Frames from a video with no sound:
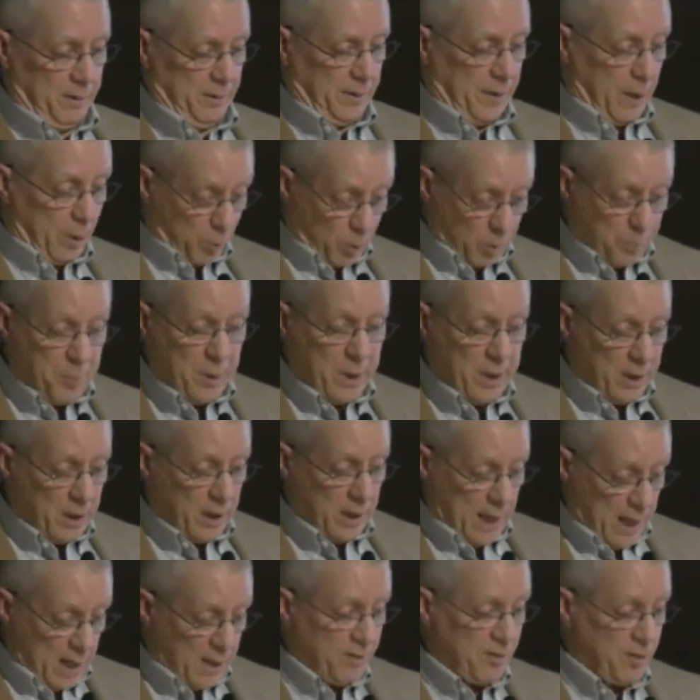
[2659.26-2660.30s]
There would be
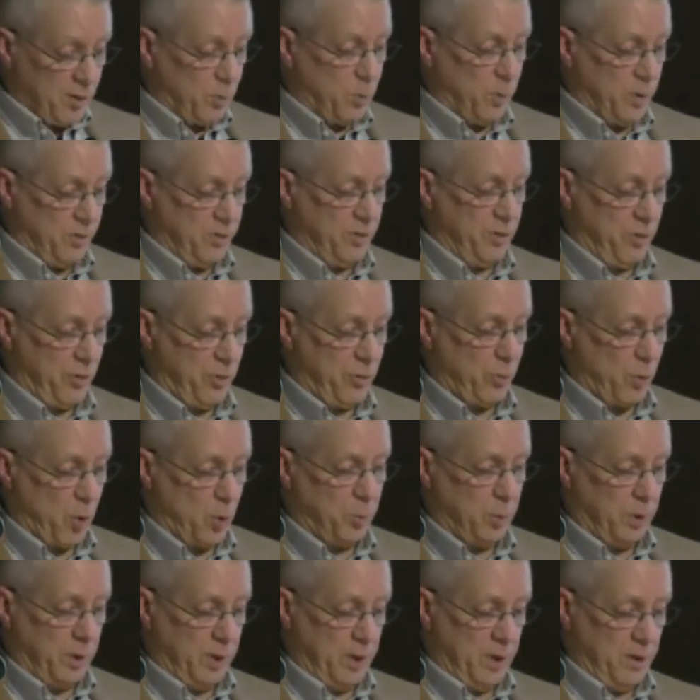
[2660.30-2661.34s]
consequences, Thoreau
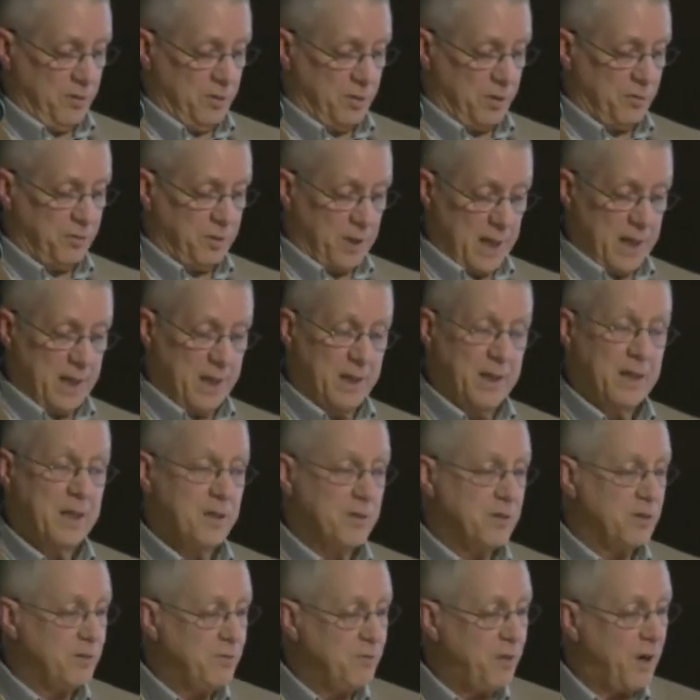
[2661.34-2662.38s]
believes, of taking
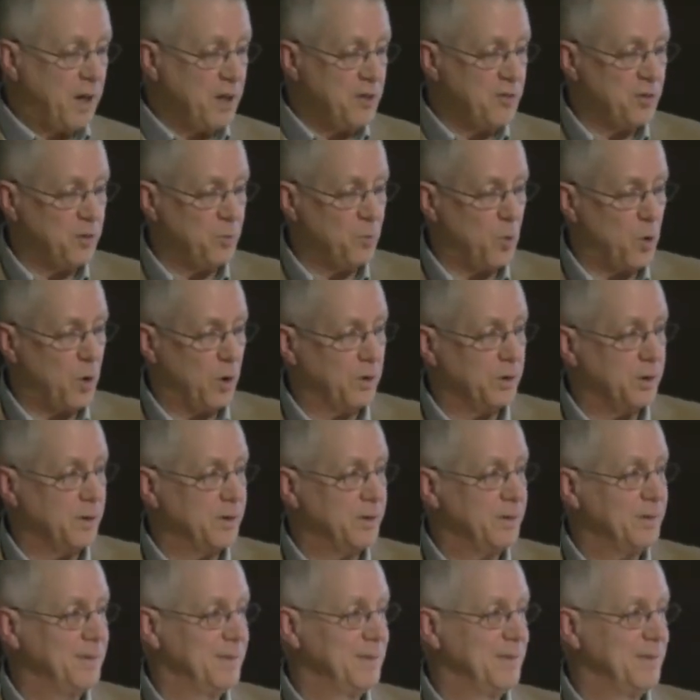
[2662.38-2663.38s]
his advice in Walden